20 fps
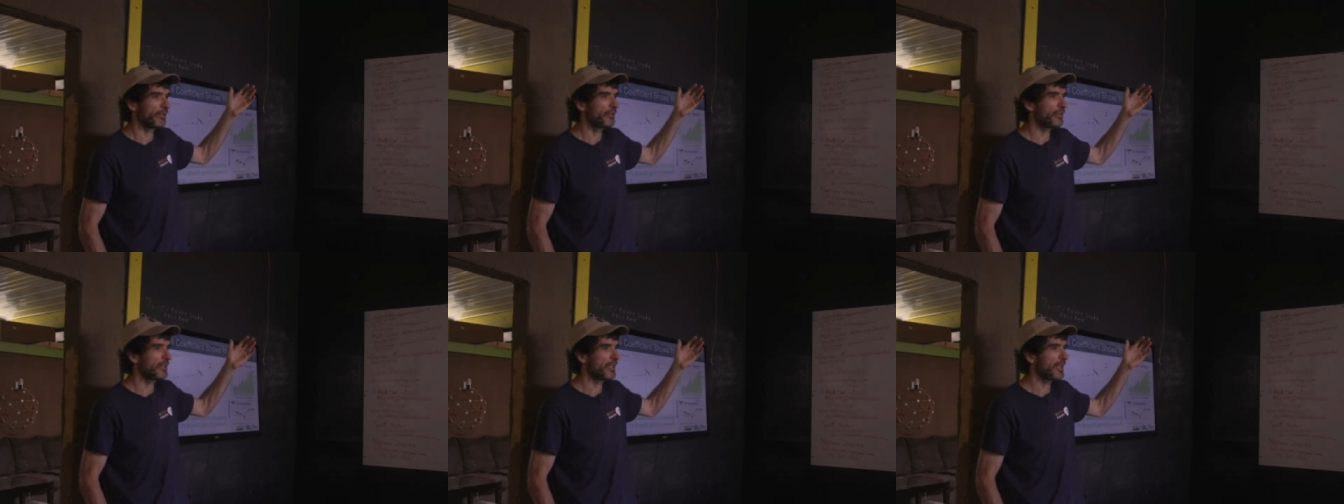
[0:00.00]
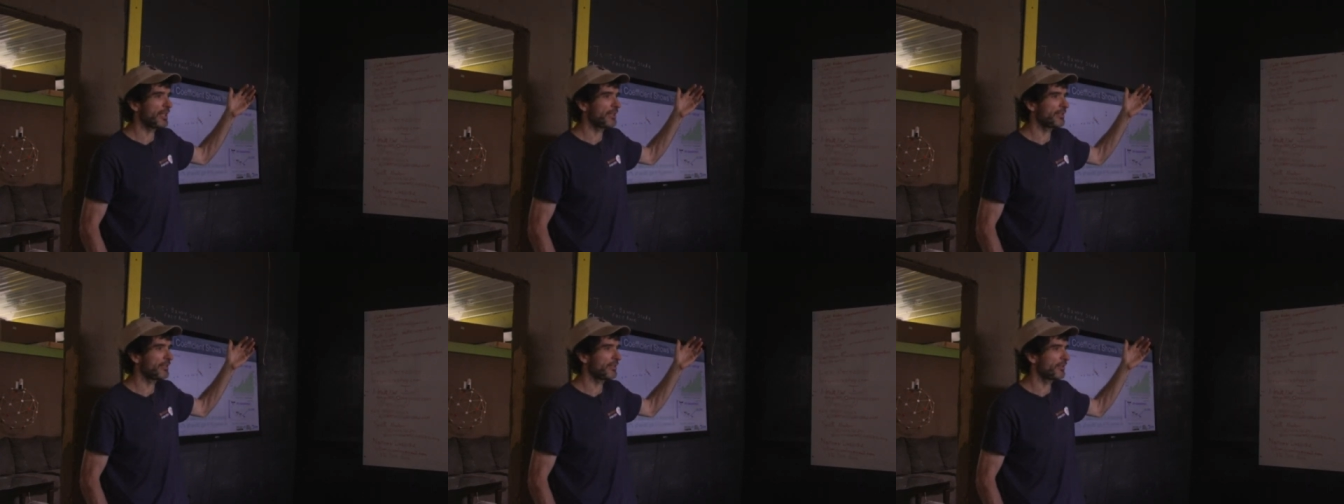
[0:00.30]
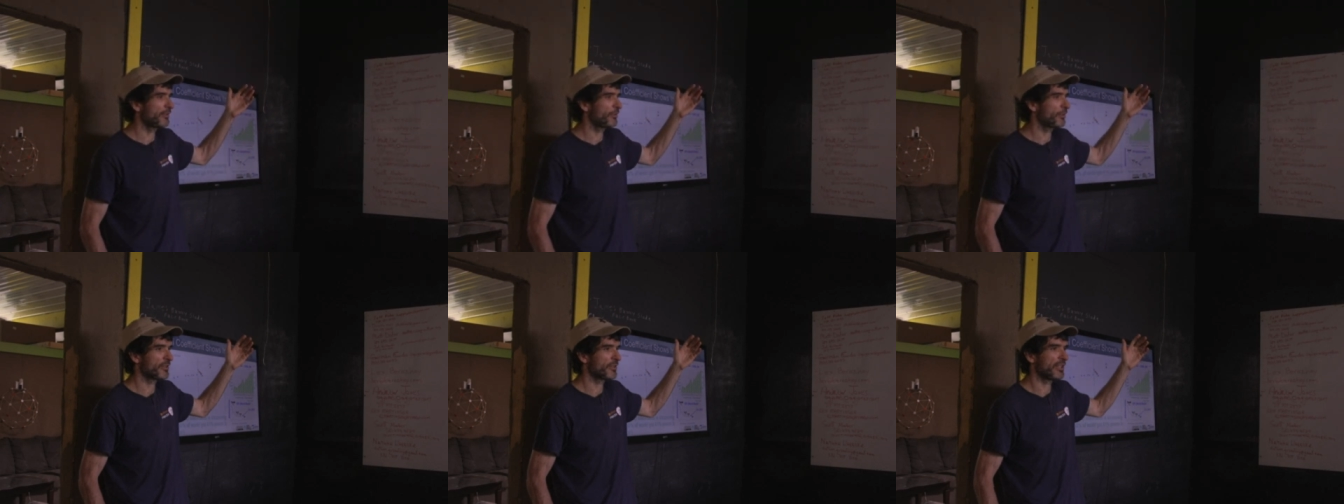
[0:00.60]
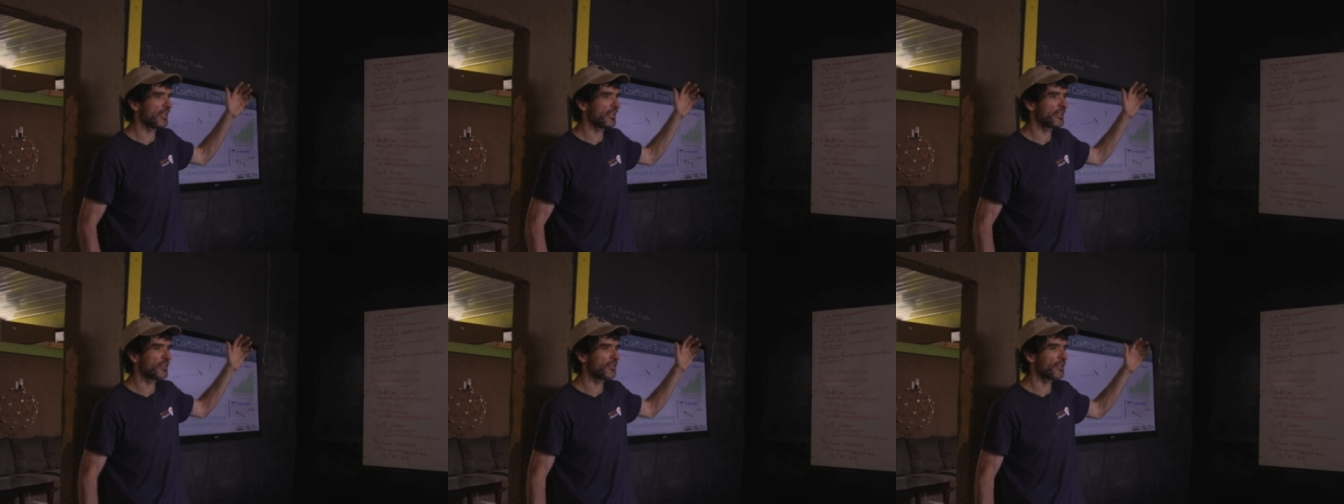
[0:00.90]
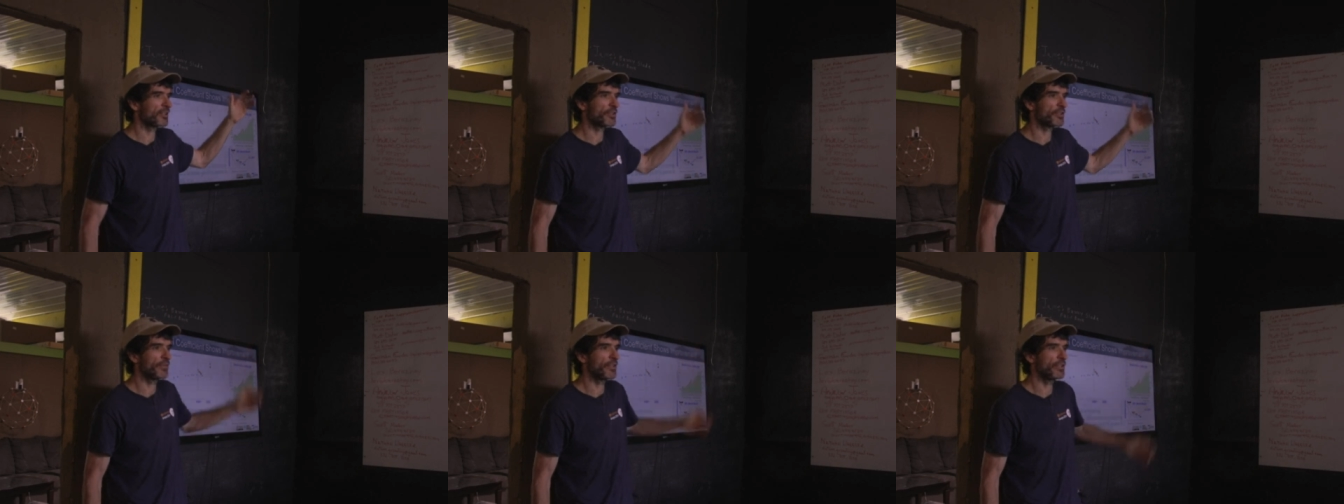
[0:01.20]
land, it was like
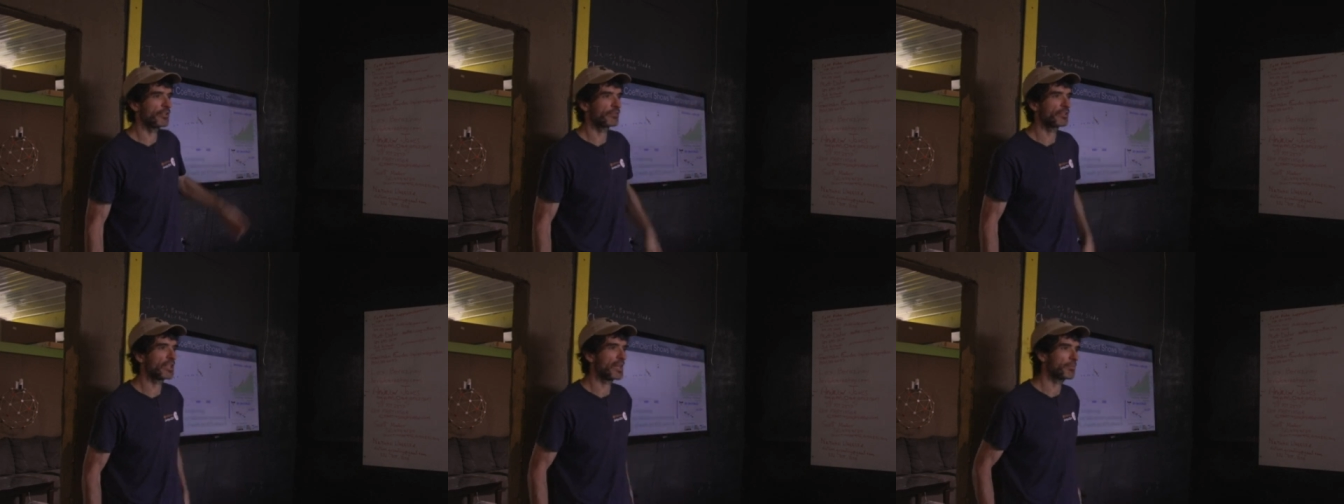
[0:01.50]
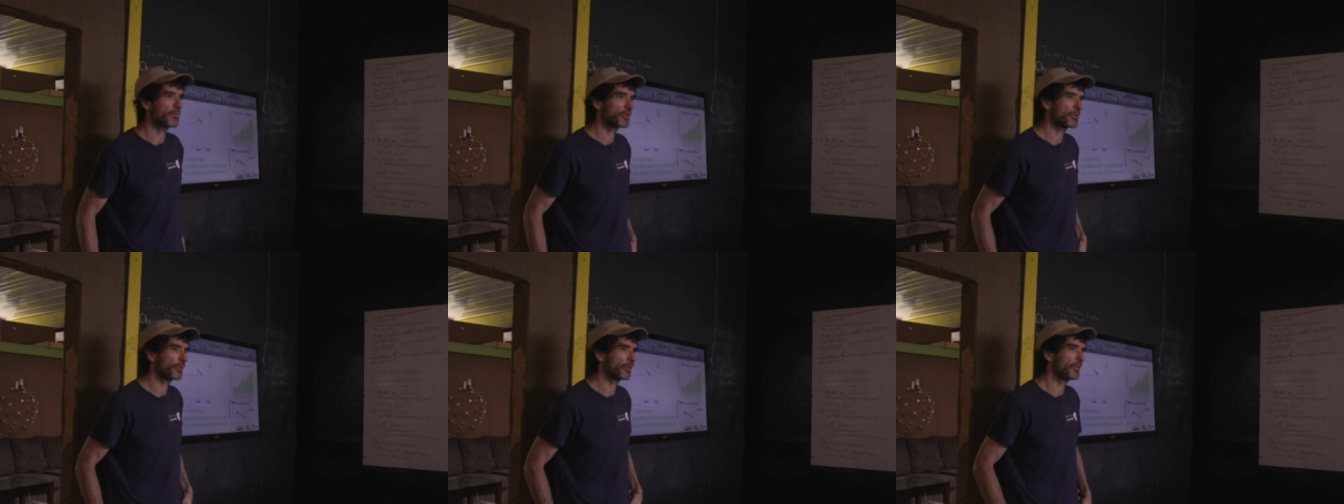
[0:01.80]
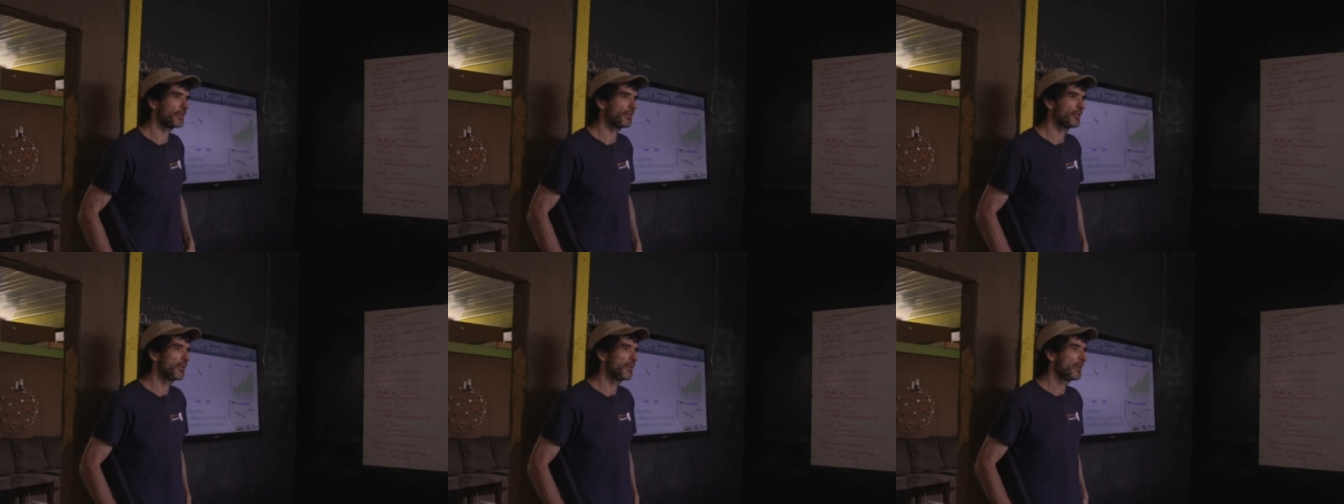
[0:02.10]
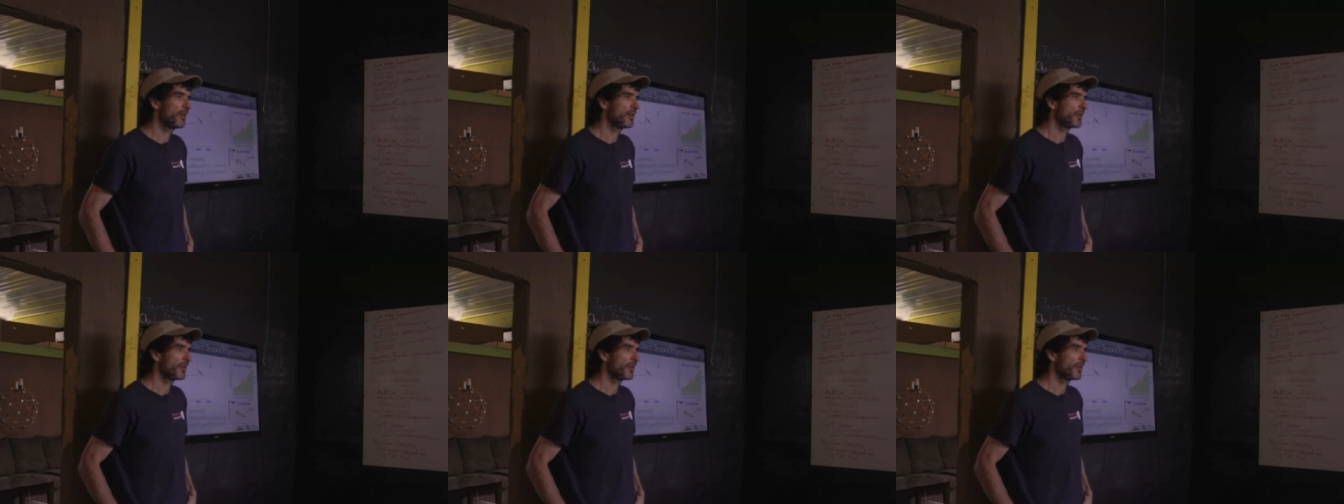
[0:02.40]
6 feet of topsoil.